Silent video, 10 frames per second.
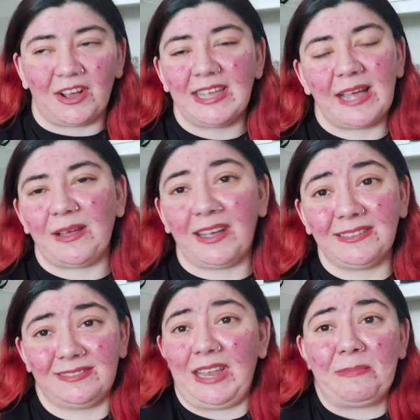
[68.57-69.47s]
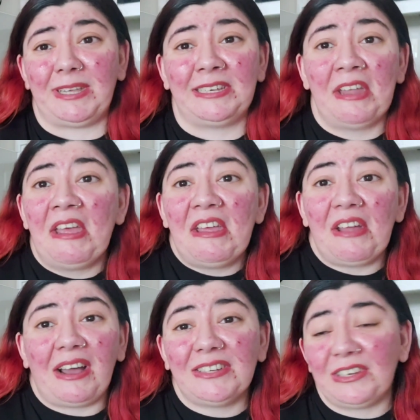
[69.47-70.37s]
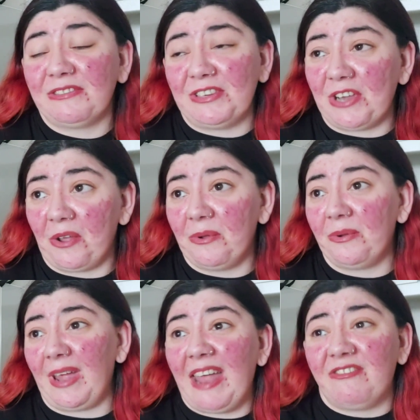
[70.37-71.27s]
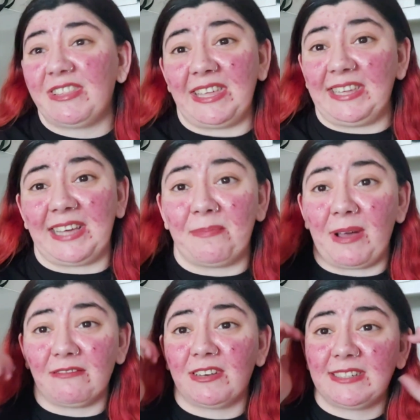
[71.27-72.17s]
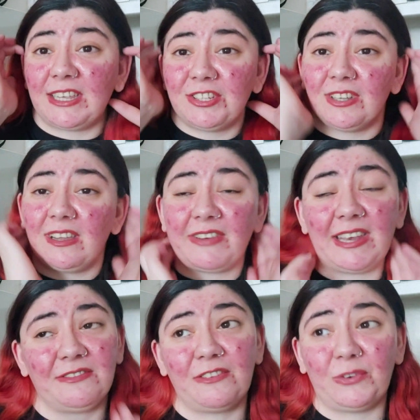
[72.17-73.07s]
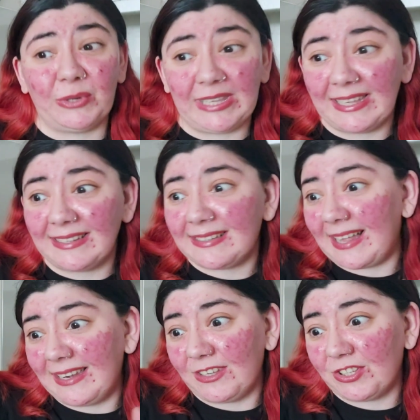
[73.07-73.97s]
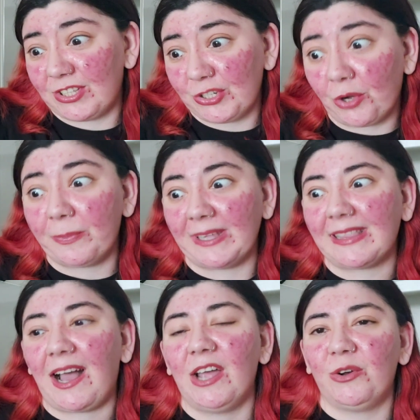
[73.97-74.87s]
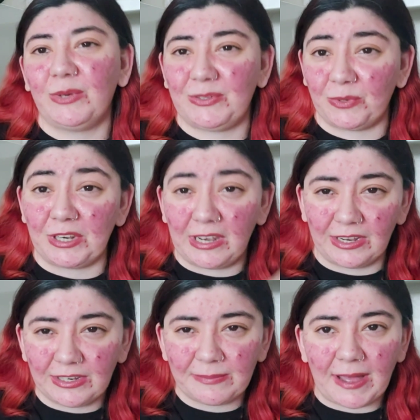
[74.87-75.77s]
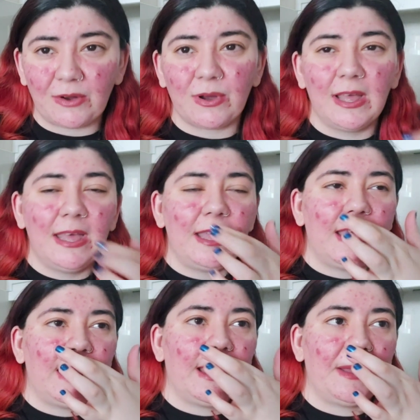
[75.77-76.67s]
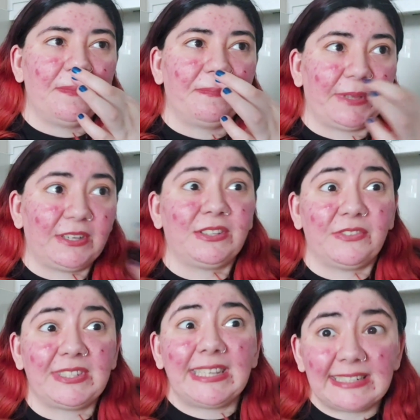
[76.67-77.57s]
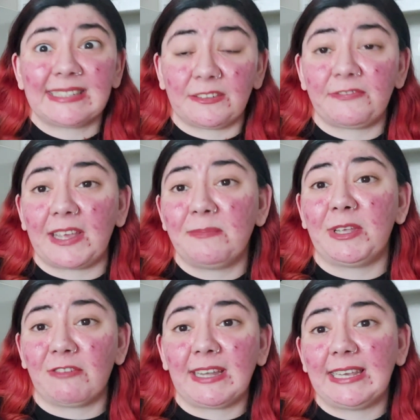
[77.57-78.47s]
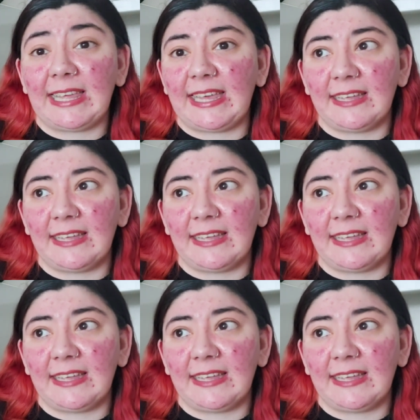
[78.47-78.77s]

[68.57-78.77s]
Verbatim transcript: I mean, I don't even know everything about rosacea and I've had it for 4 years, and it's just a topic that I always want to learn about because obviously it does affect me greatly.